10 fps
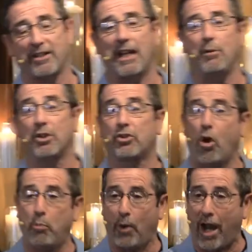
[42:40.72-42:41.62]
said, he was
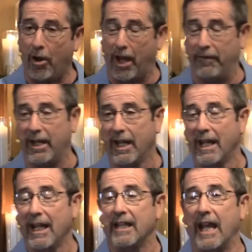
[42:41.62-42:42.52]
so proud of it
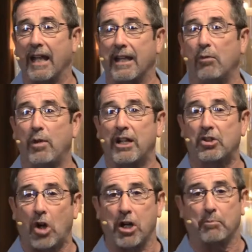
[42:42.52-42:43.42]
that, that when he
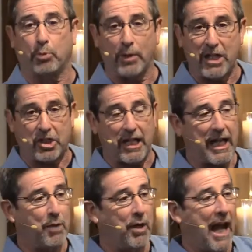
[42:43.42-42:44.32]
started preaching,
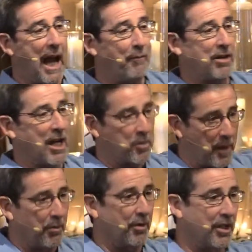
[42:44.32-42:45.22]
he would advertise.
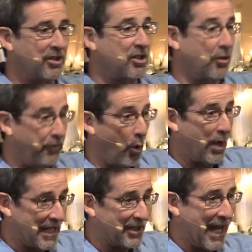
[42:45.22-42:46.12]
Remember, this is the
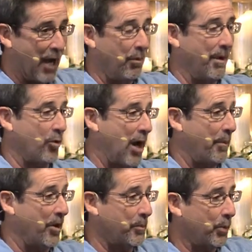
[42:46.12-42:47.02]
40s now. When my
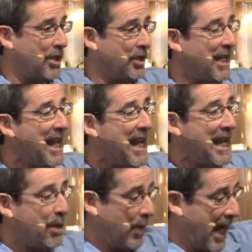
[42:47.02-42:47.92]
grandpa's preaching,
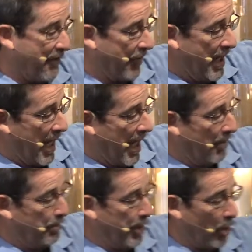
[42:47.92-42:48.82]
he would have uh,
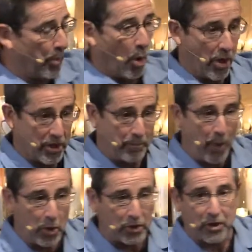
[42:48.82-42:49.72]
billboards,
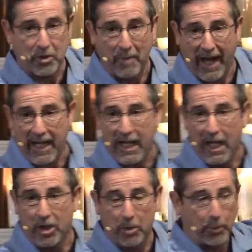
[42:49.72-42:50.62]
posters made
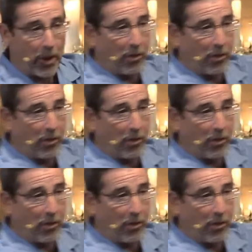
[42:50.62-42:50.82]
to put